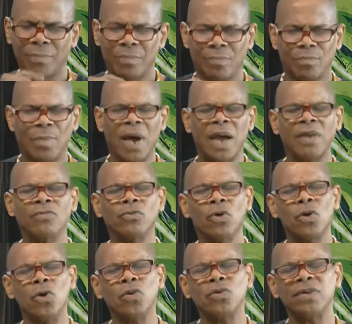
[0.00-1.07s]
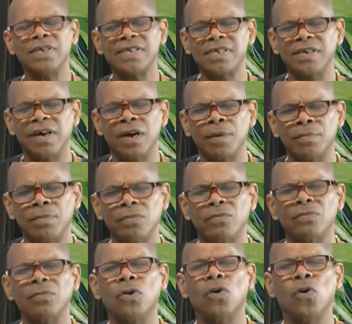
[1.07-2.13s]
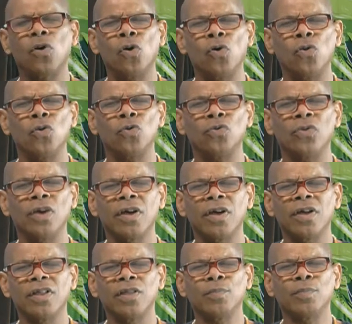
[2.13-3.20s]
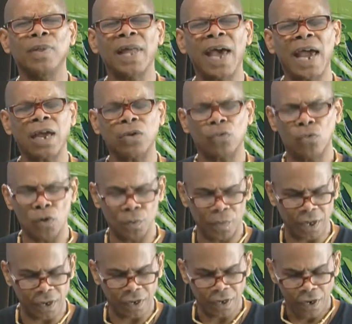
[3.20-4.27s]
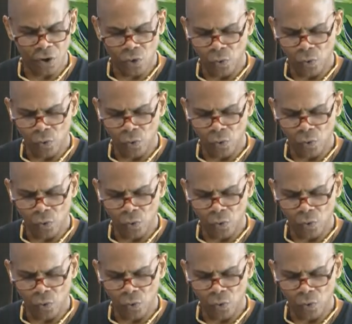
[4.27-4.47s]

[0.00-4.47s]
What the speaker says: My role is to uphold the black woman.